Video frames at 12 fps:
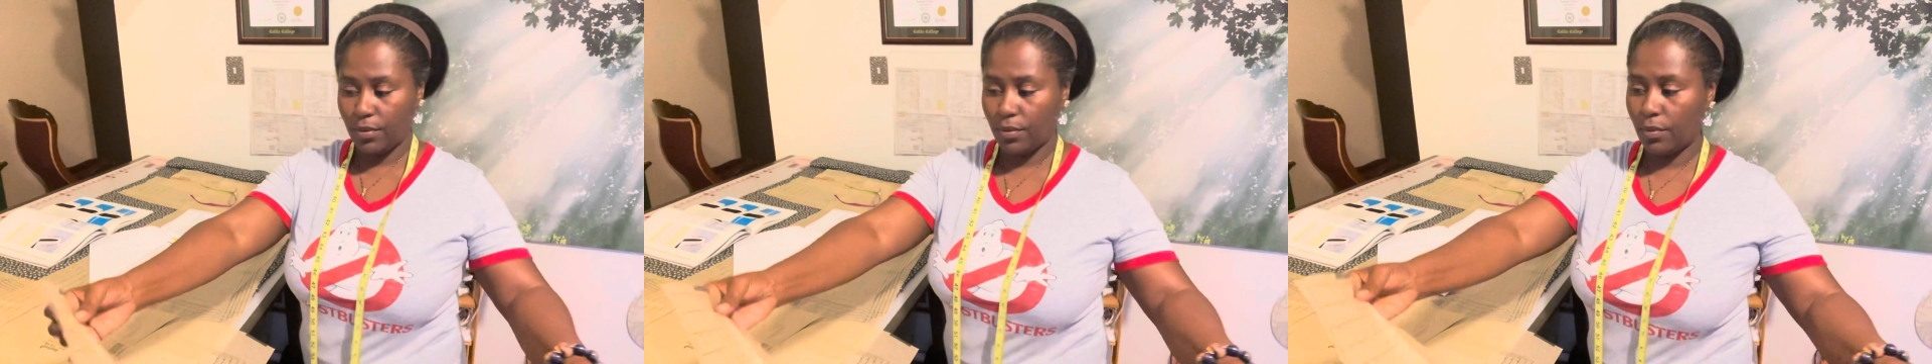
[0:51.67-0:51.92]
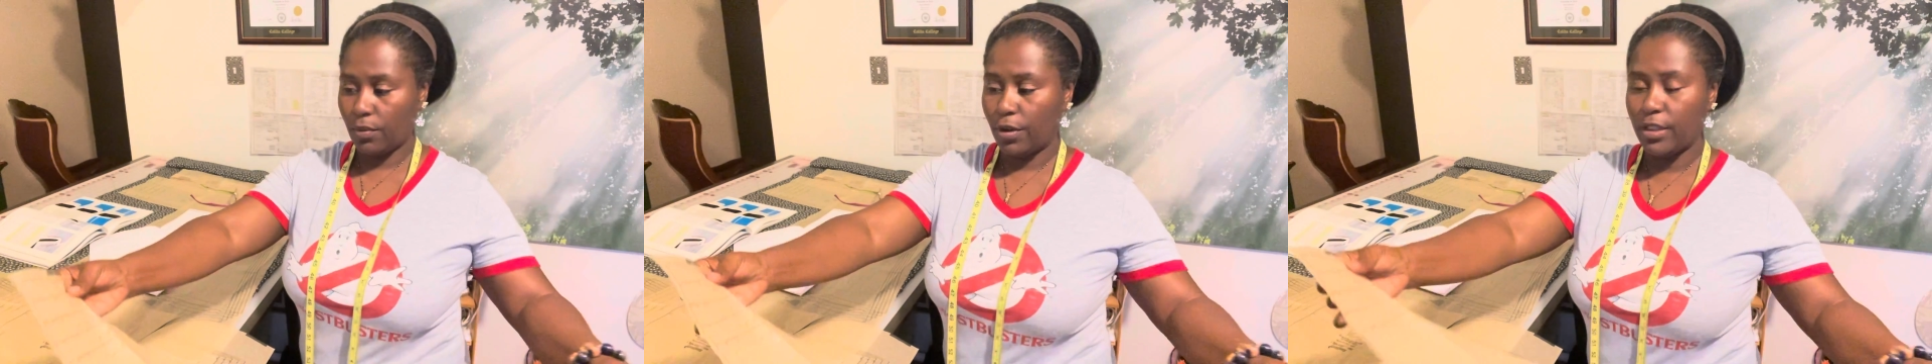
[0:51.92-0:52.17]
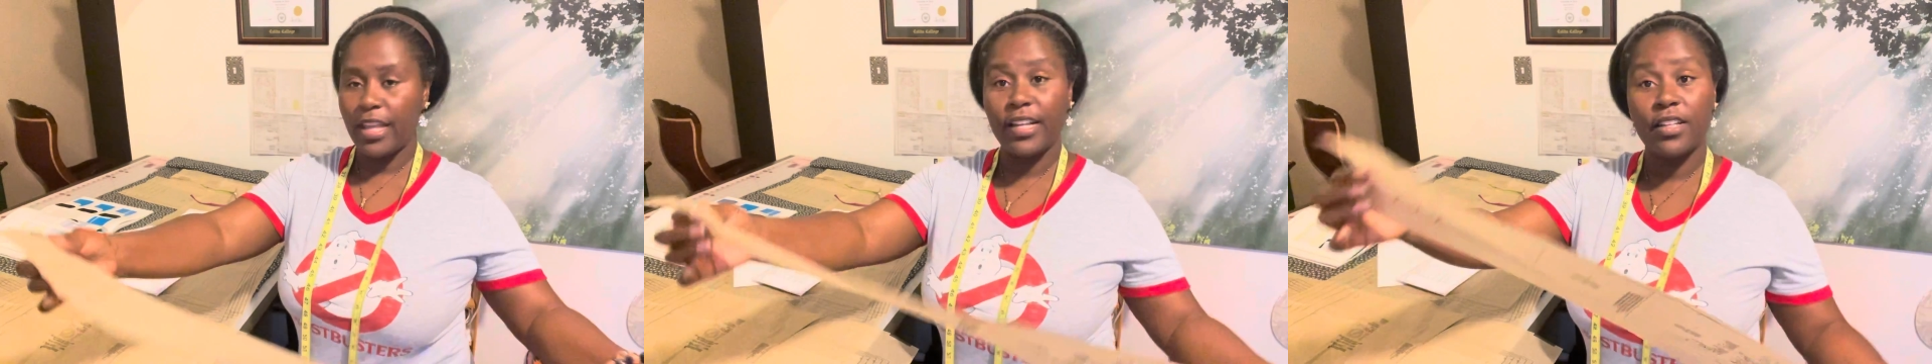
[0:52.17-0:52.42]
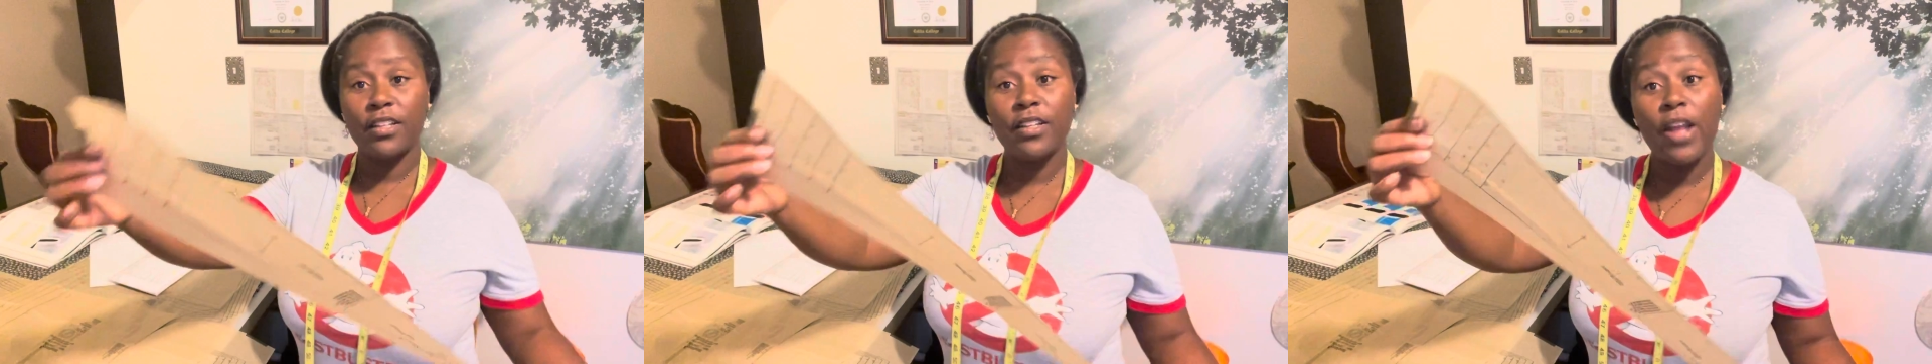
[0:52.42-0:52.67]
one thing
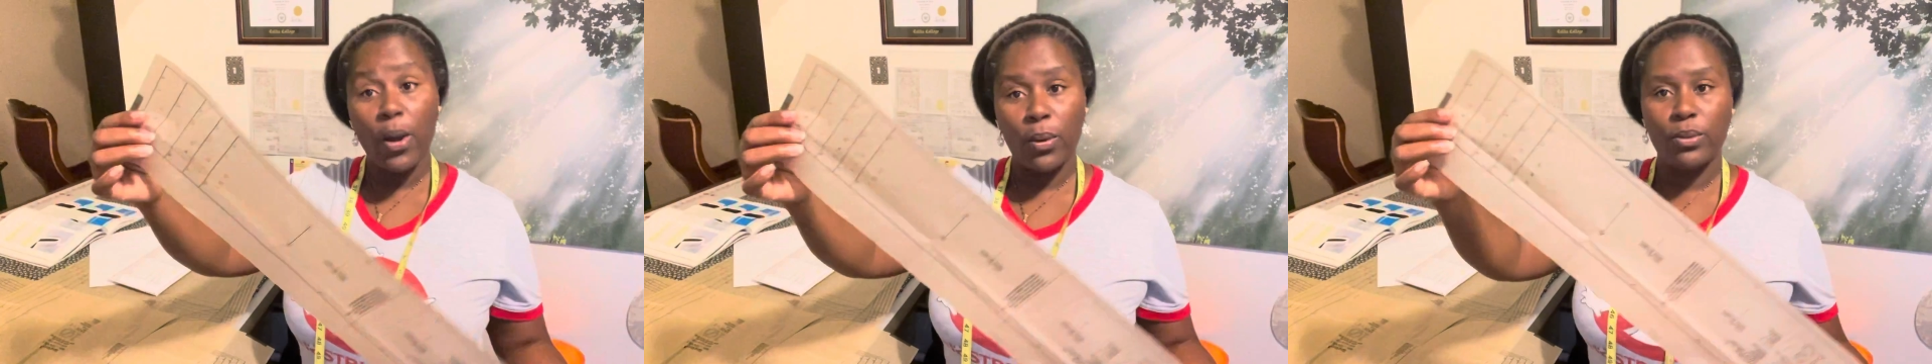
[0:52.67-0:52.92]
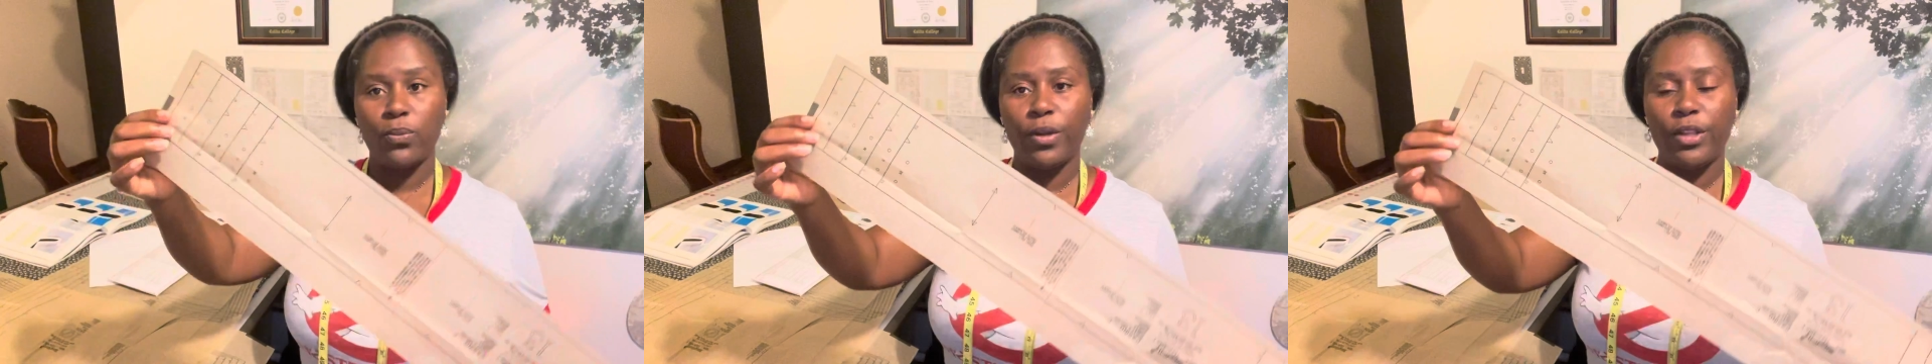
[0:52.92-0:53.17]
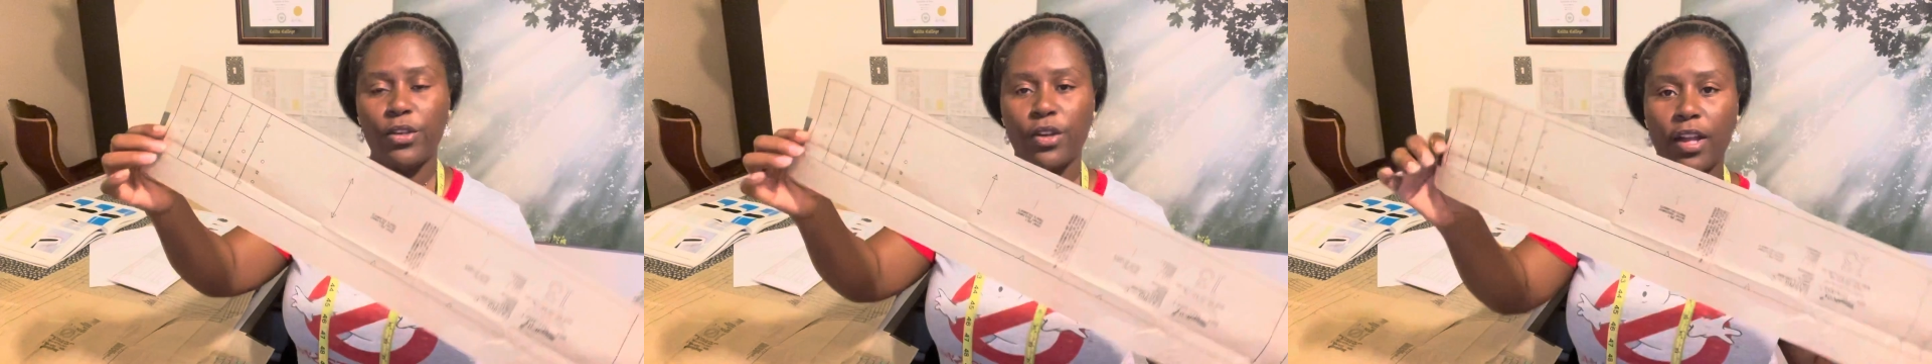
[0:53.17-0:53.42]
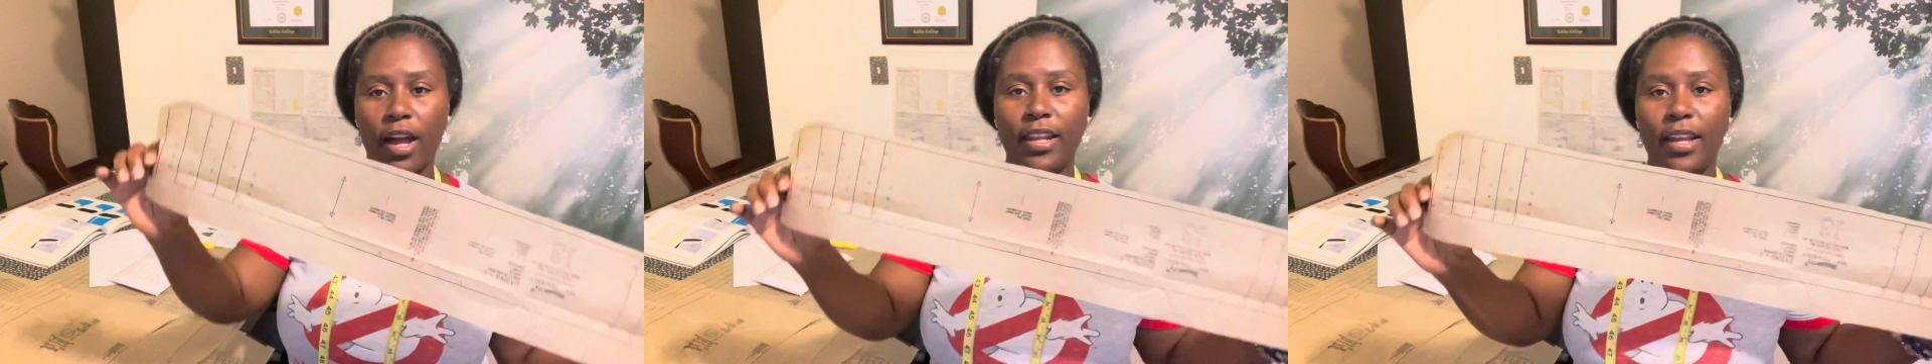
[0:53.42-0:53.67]
to note, when you're
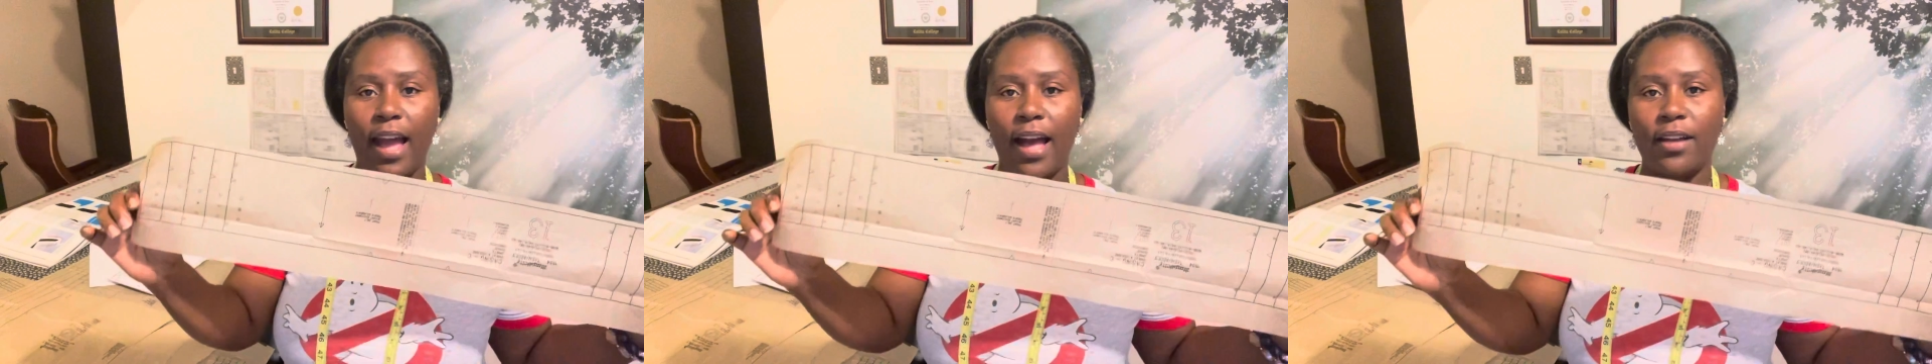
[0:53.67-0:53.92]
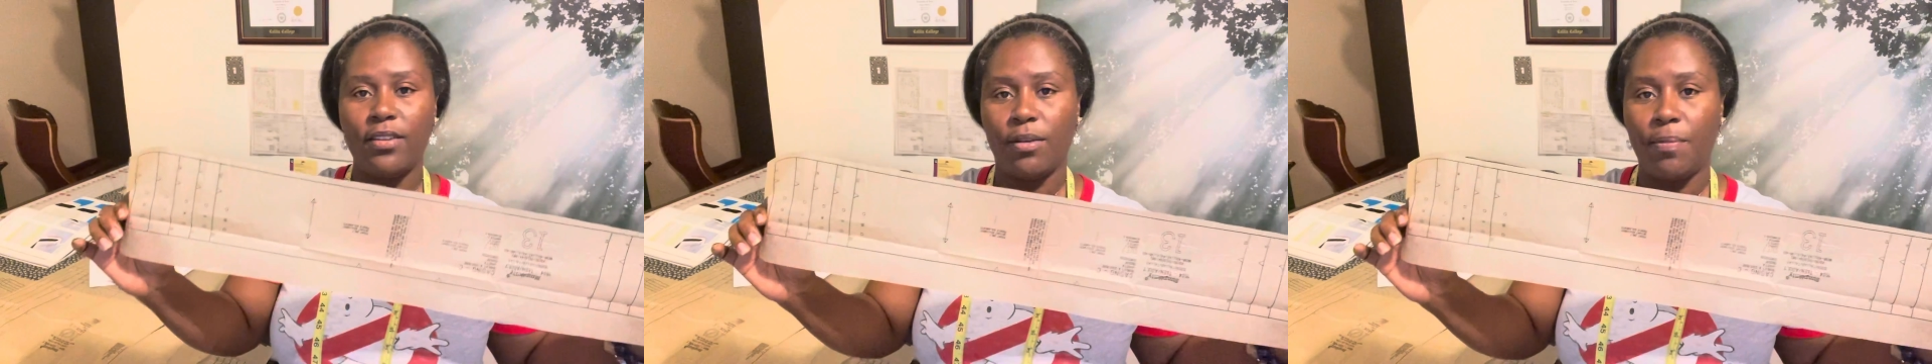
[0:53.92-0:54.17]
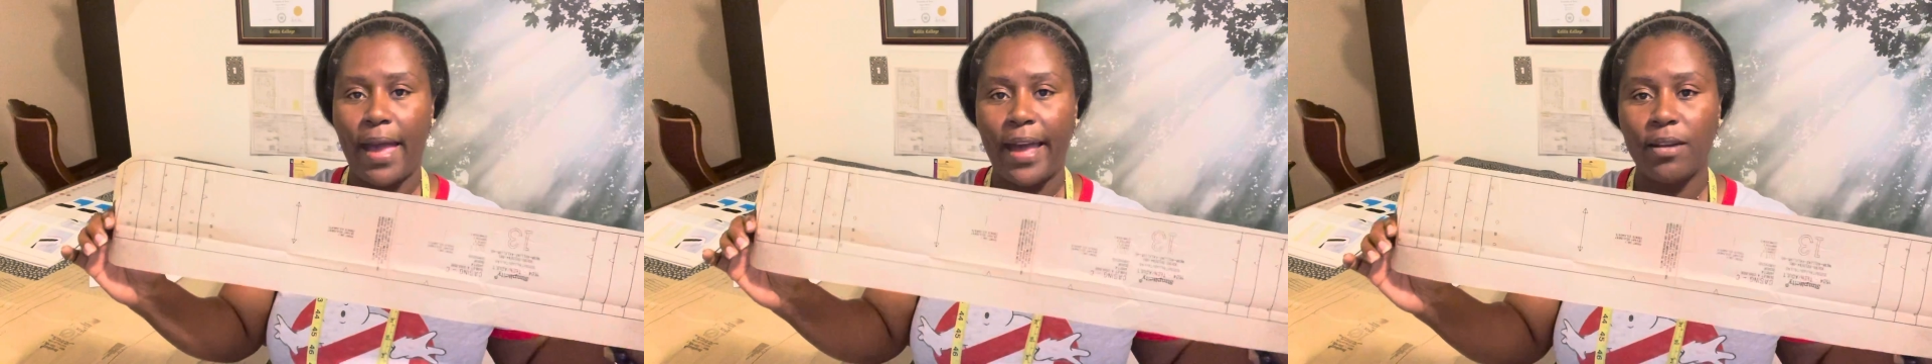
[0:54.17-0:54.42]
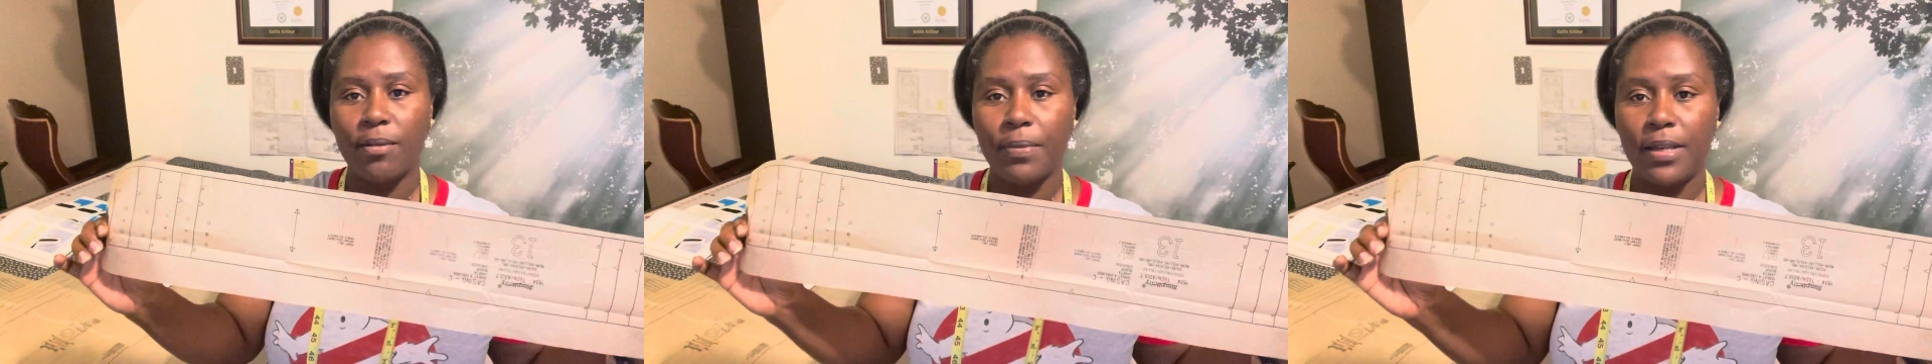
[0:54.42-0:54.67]
cutting out your
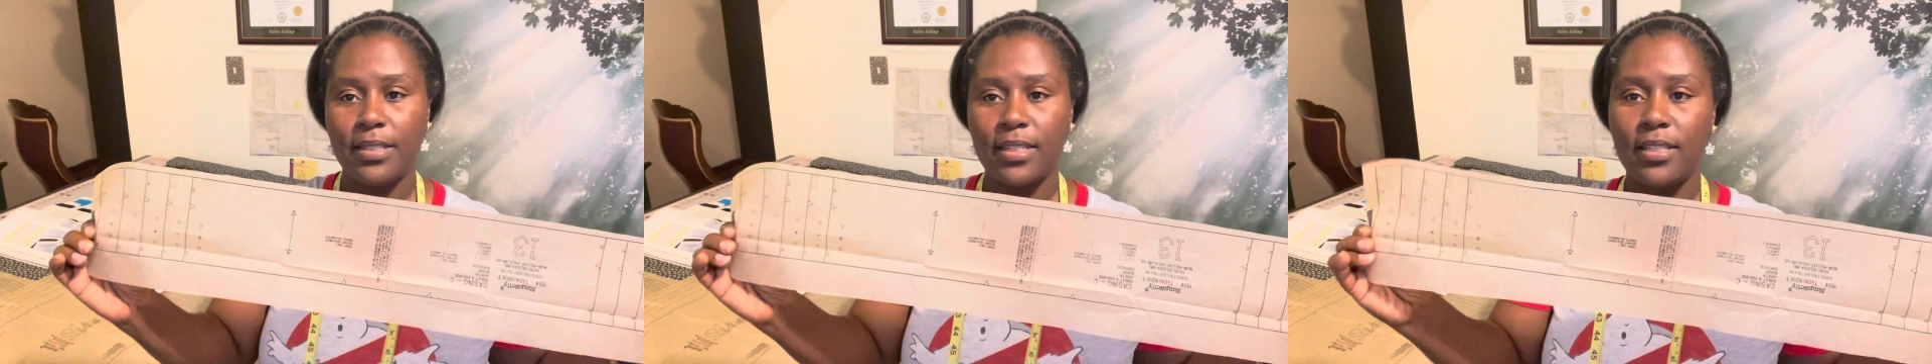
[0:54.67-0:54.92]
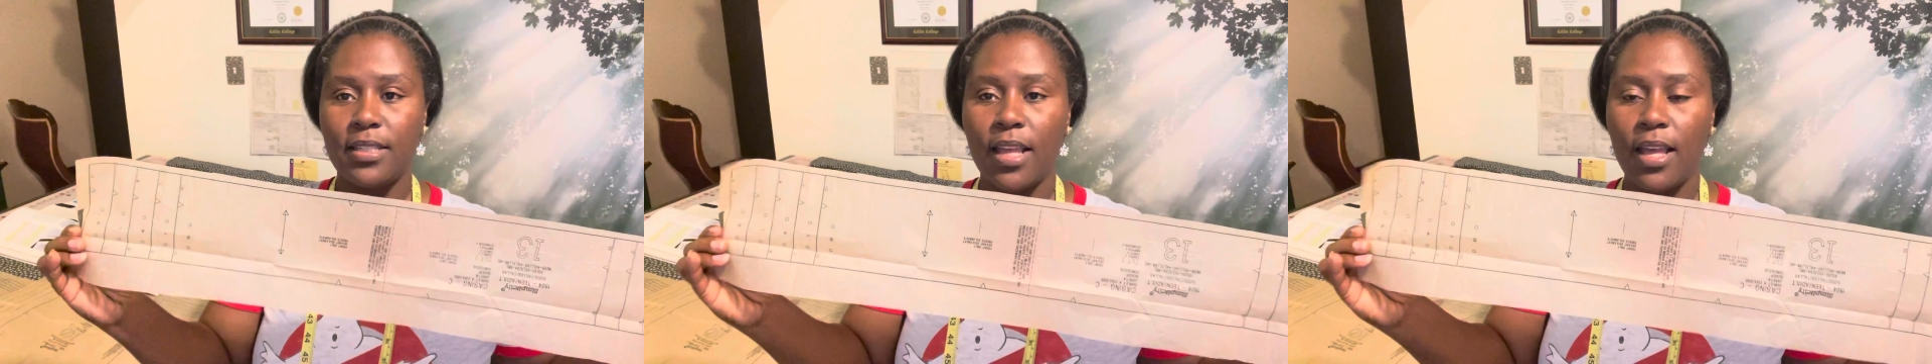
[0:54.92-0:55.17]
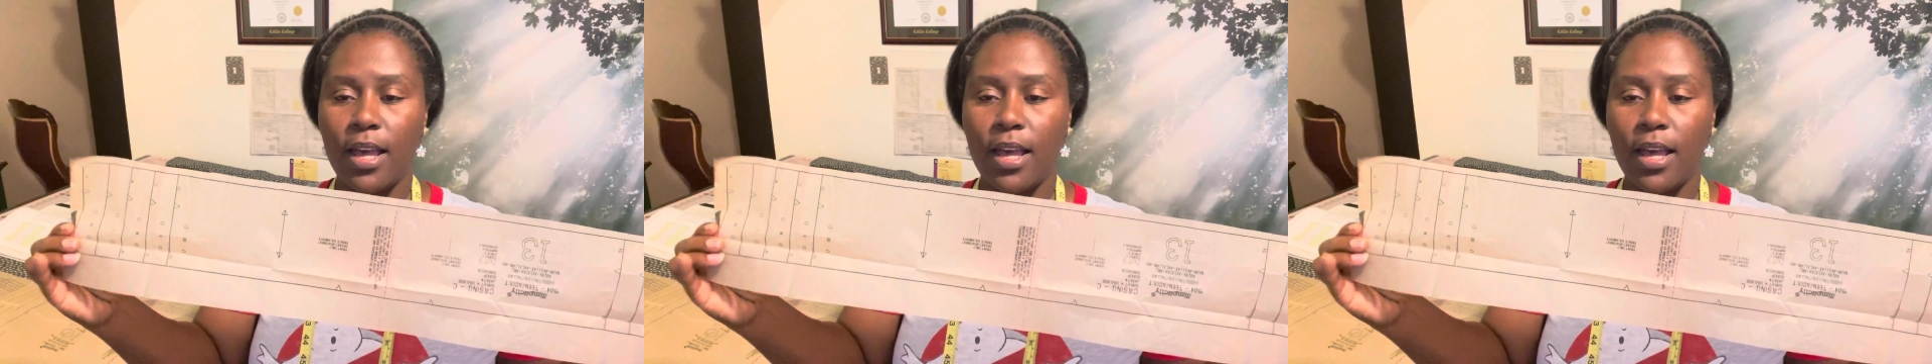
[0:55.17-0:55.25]
pattern pieces,